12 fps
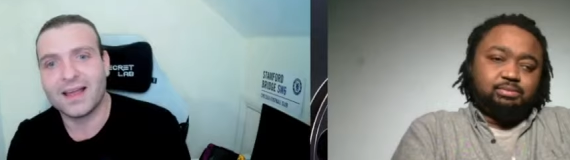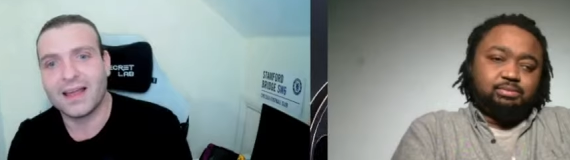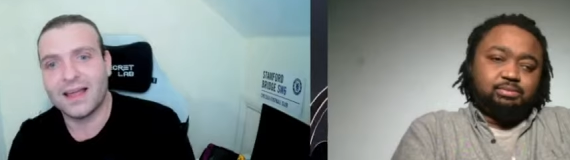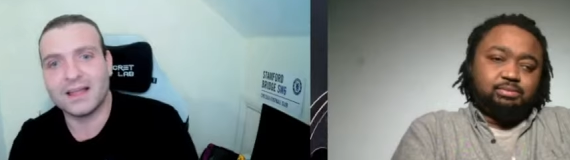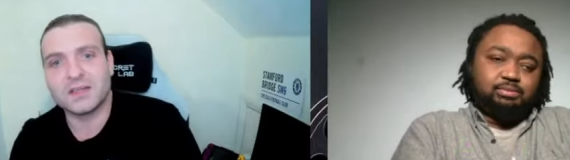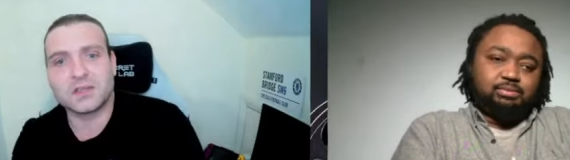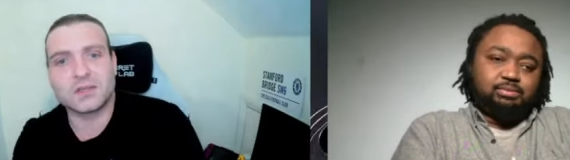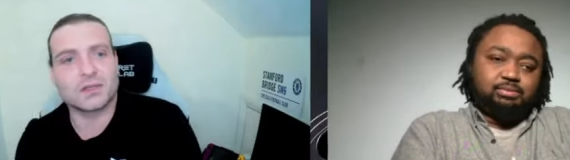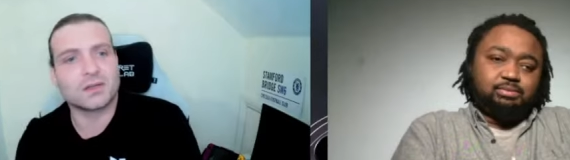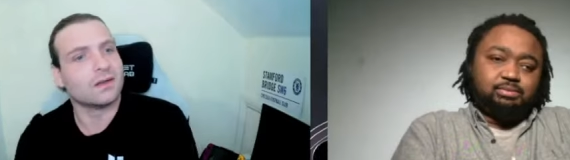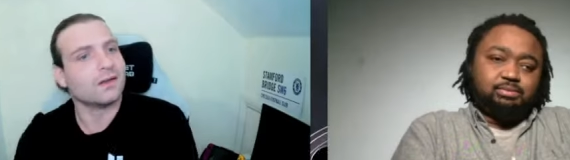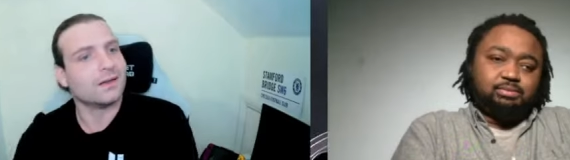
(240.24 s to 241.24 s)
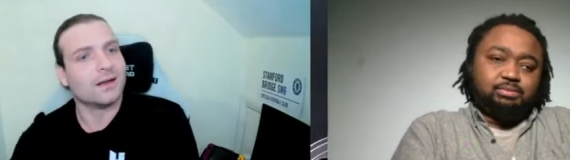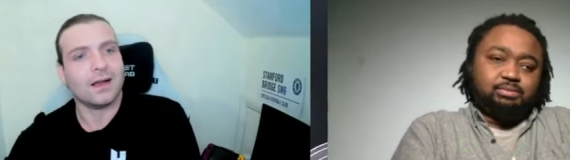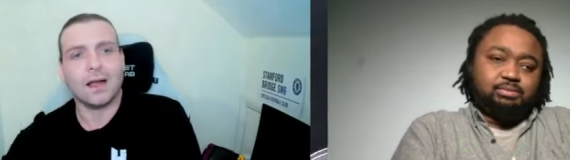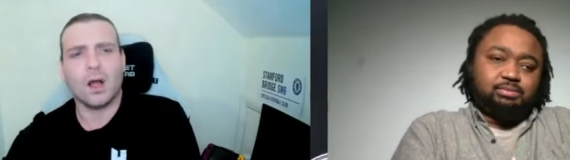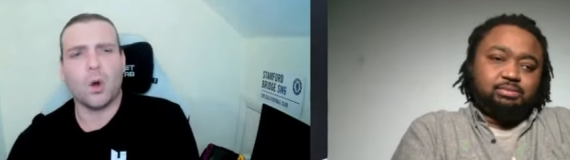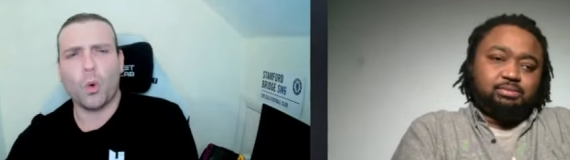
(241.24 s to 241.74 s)
Speaker 1: It's,
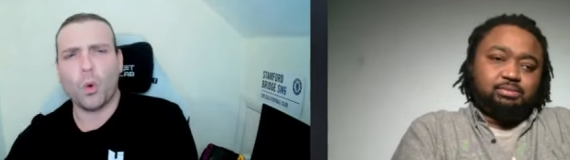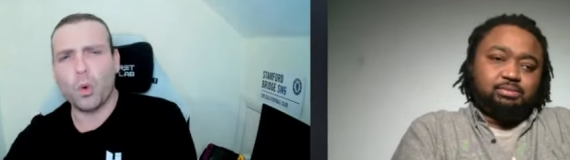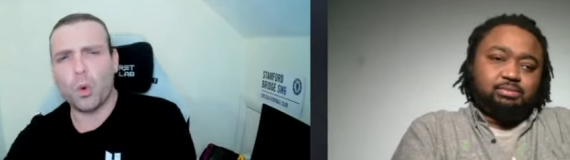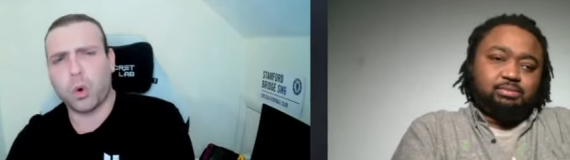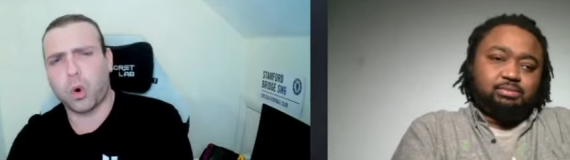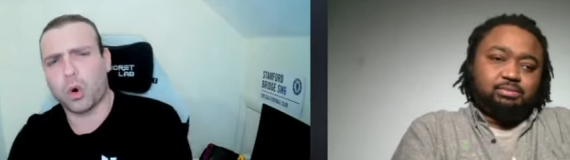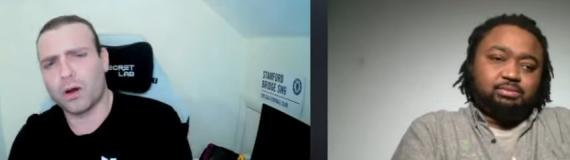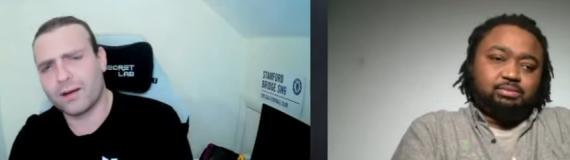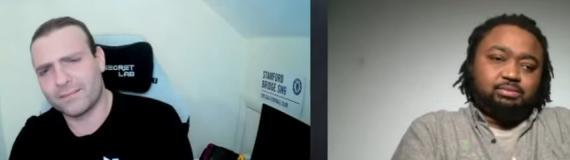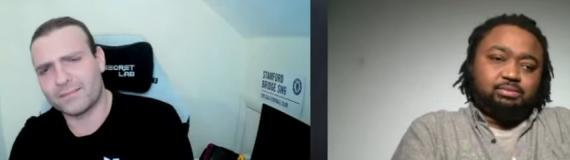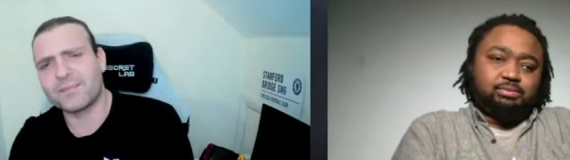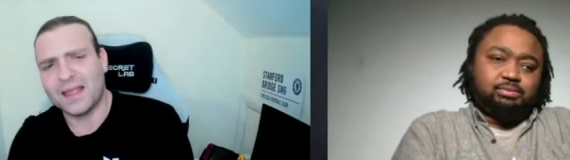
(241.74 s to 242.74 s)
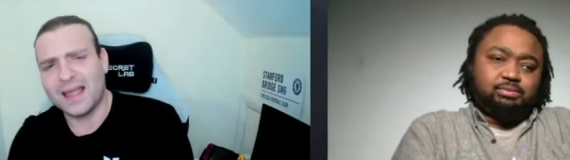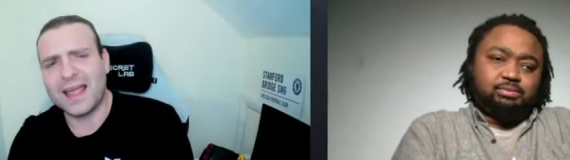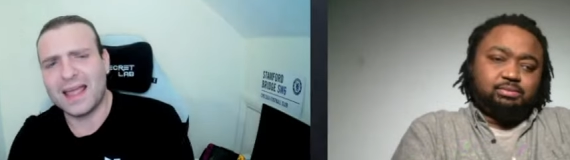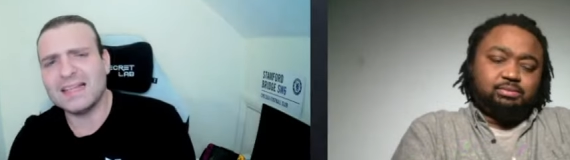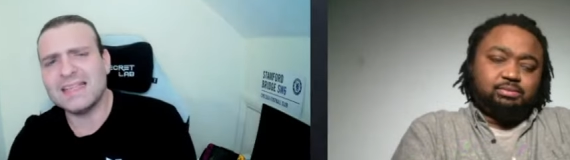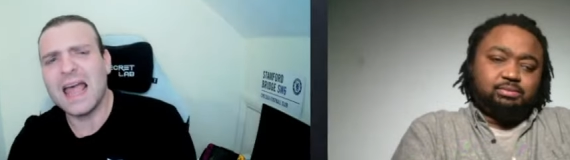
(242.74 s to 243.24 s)
whew,
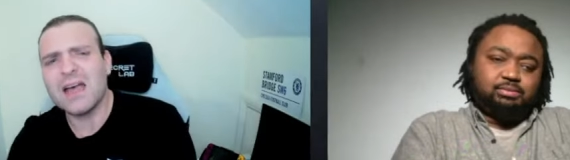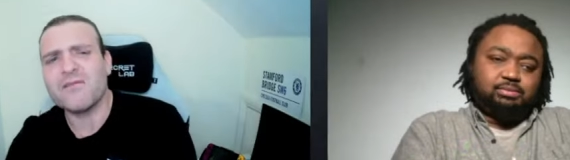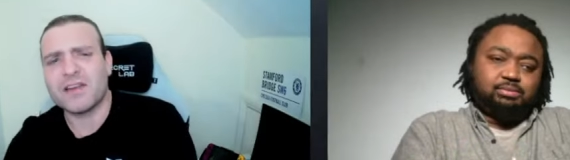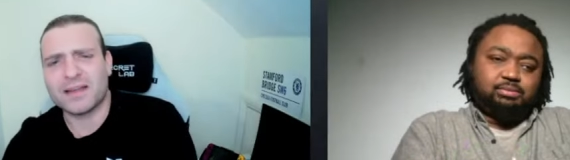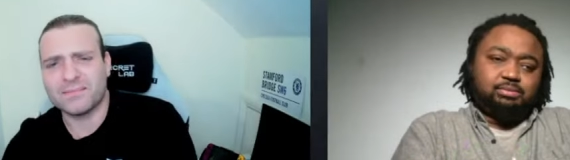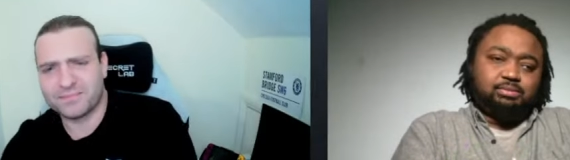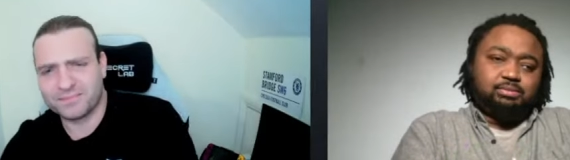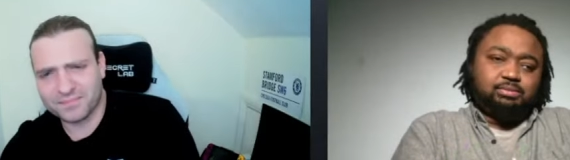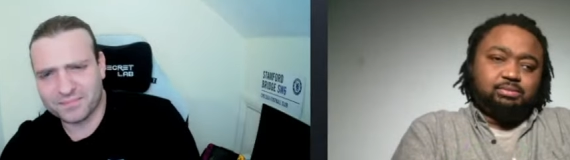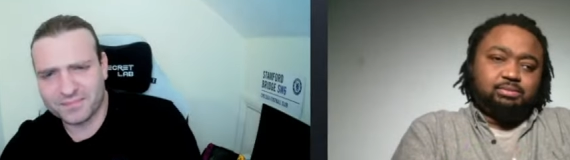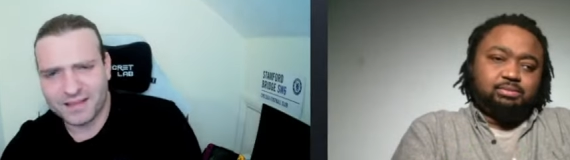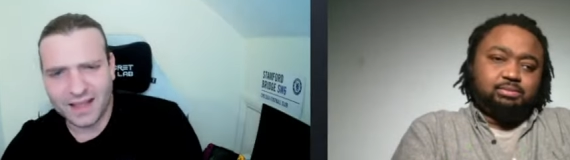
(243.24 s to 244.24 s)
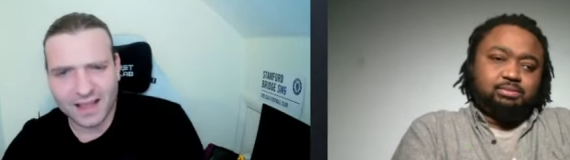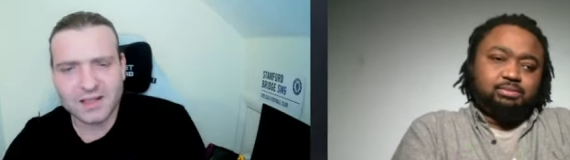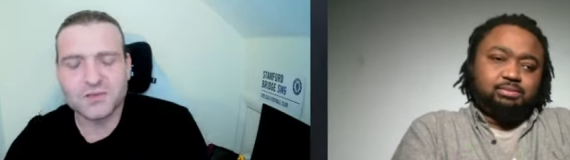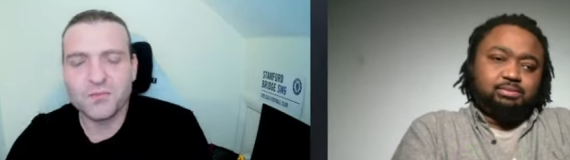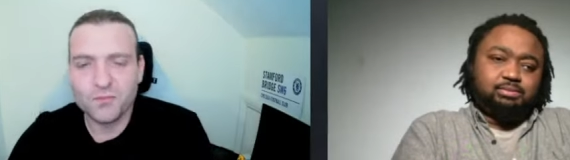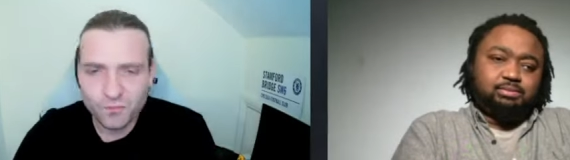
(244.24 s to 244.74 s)
it's heavy.
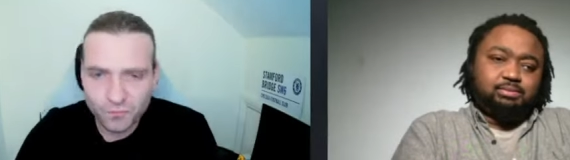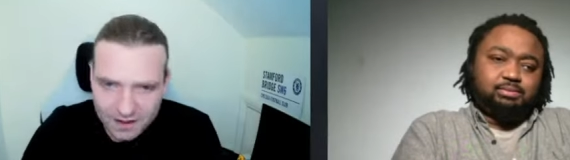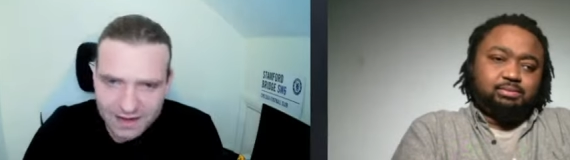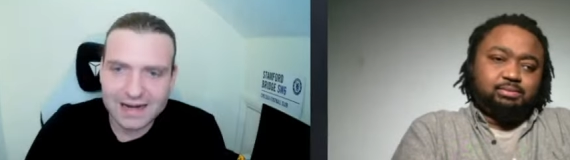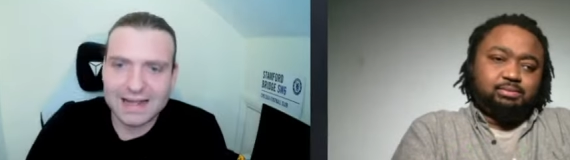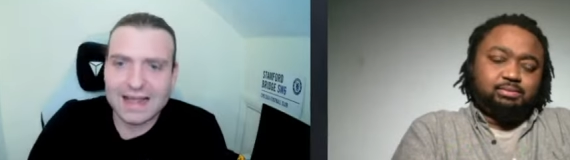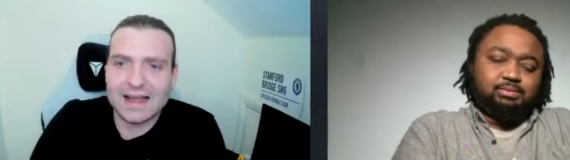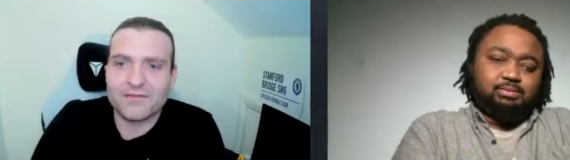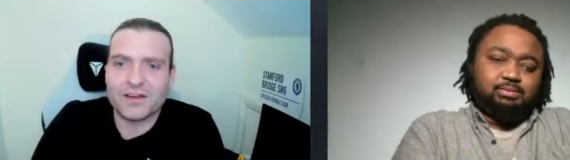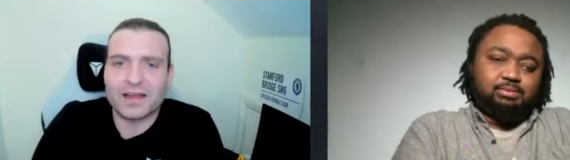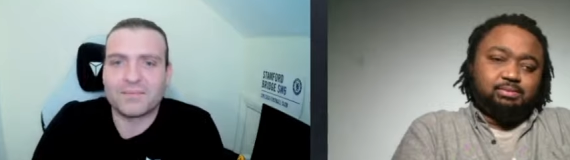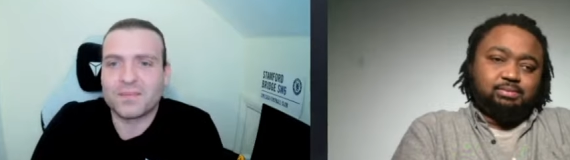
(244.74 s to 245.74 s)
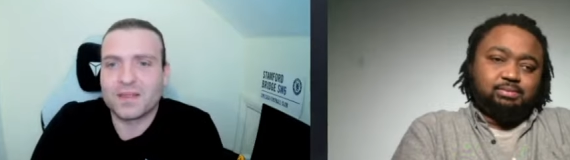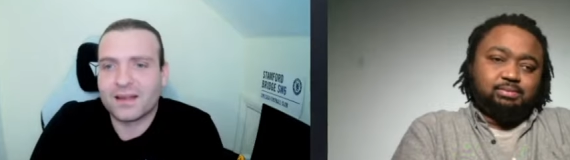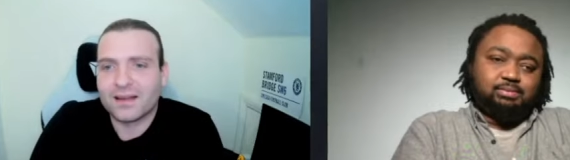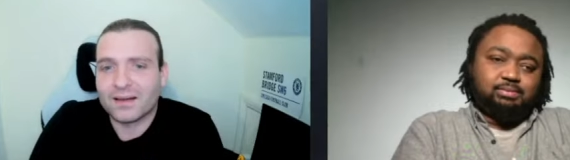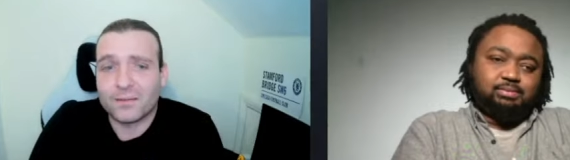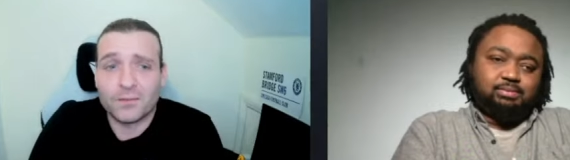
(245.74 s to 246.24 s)
It's really heavy.
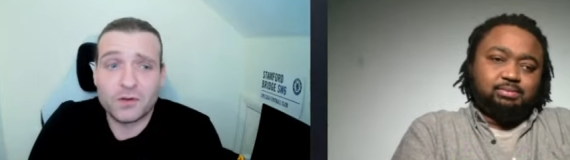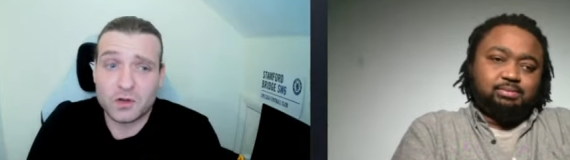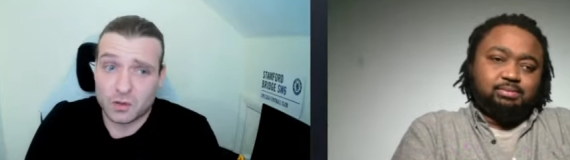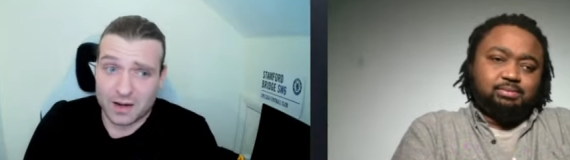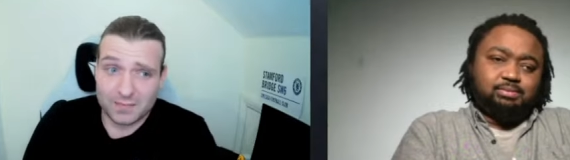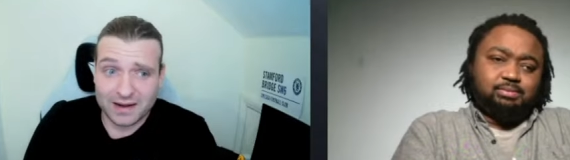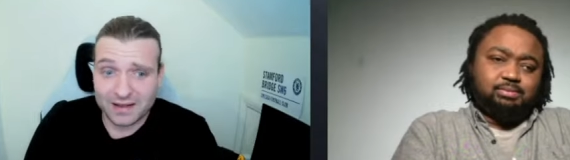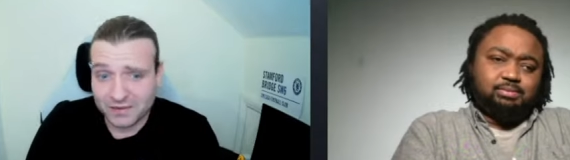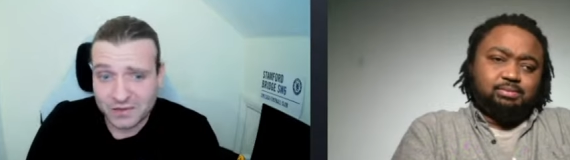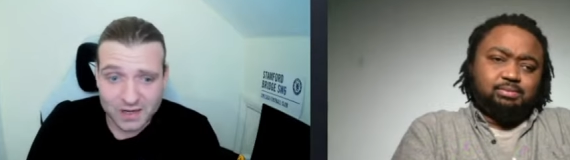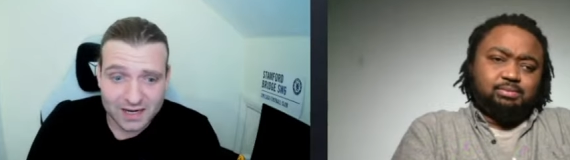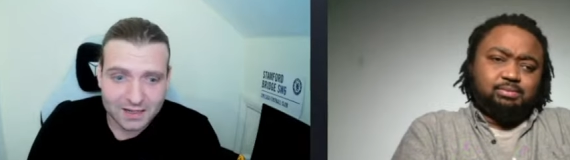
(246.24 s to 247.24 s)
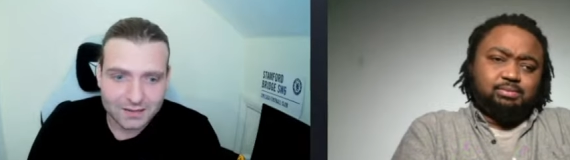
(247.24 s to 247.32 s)
Do I play the trailer?